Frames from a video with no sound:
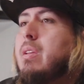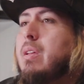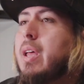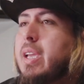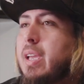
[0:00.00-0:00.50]

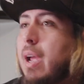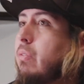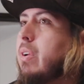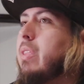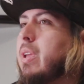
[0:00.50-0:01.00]
like
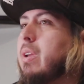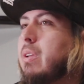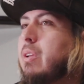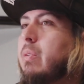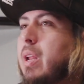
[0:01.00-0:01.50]

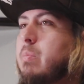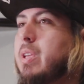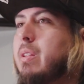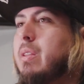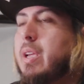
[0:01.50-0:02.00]
everything. You know what I
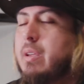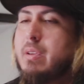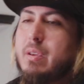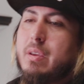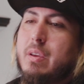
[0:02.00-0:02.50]
mean? Like,